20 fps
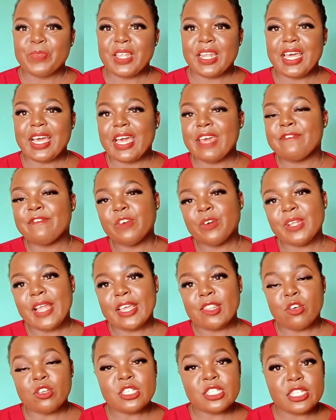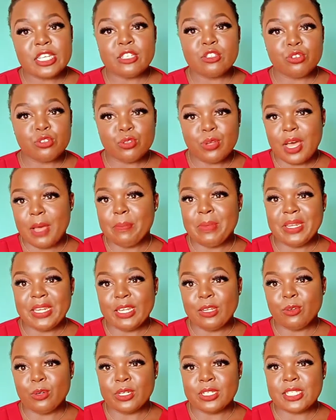Like, I feel like those things used to happen a
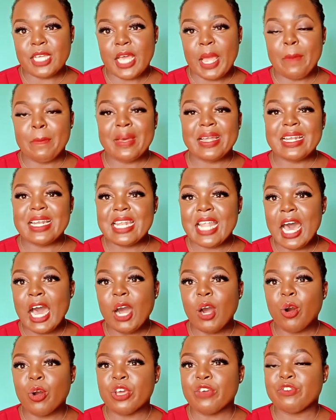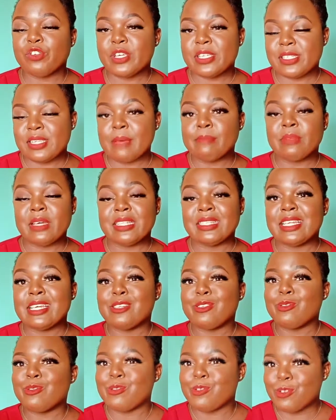long time, but now, if you're Zambian,
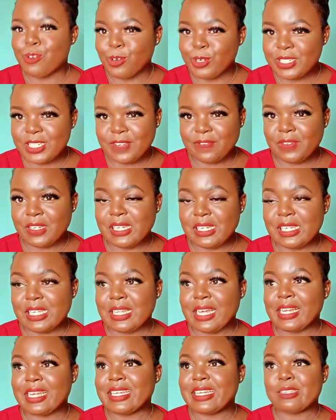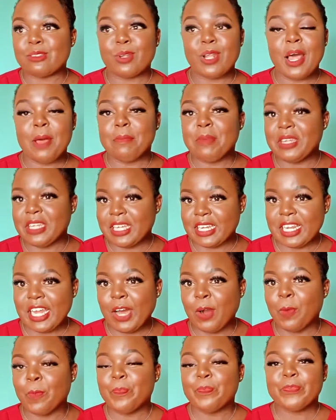then you know definitely that it is not happening
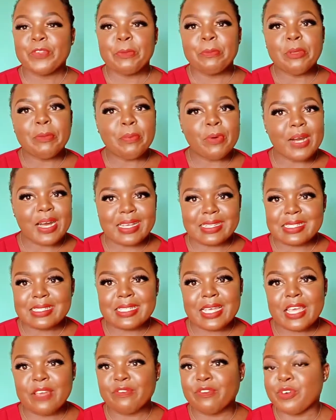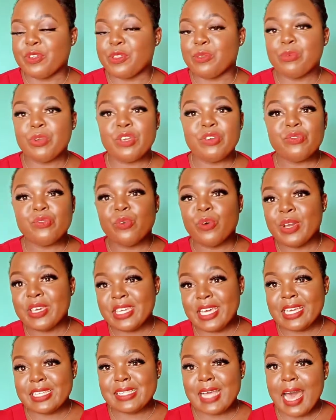now. People are staying for 3-4
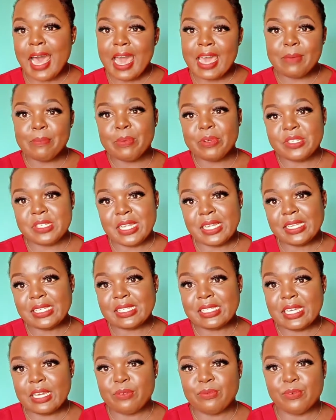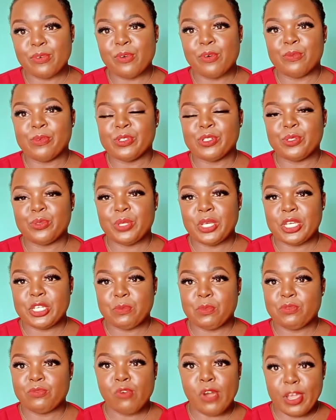years. I personally stayed for almost 2 years
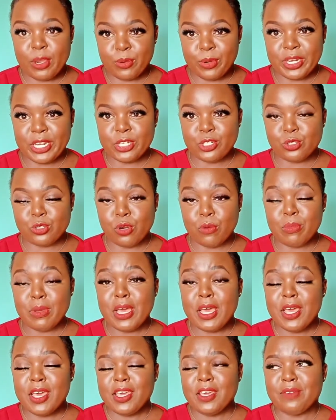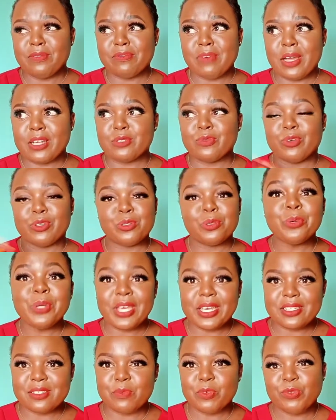before I got a job. In fact, for 2
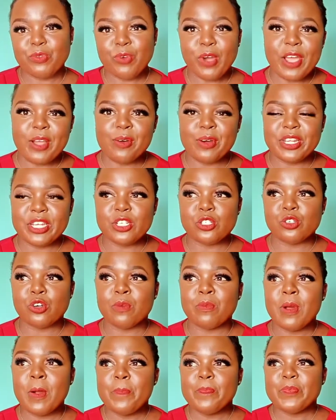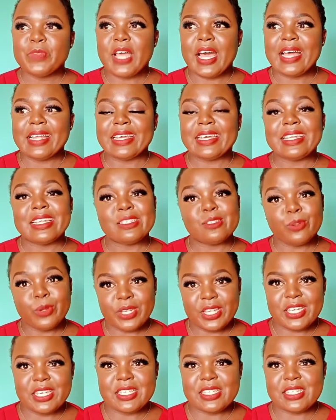years before I got a job, and it is not
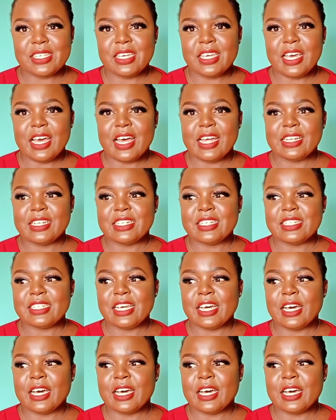easy, and